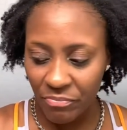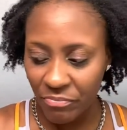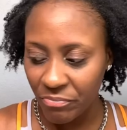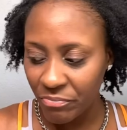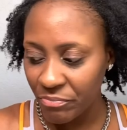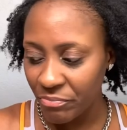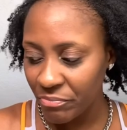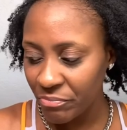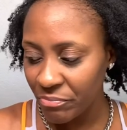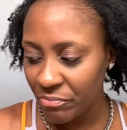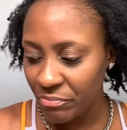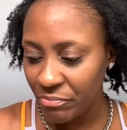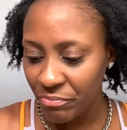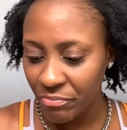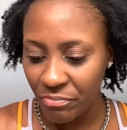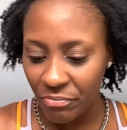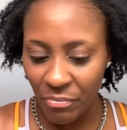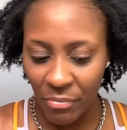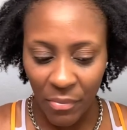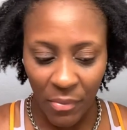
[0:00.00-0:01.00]

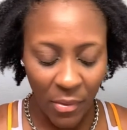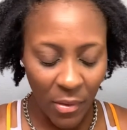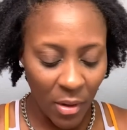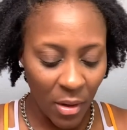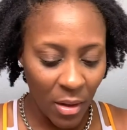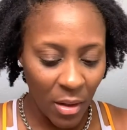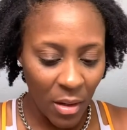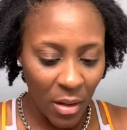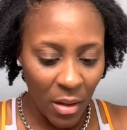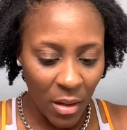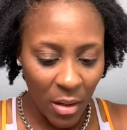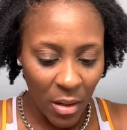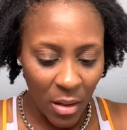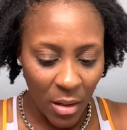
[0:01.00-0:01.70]
[no speech]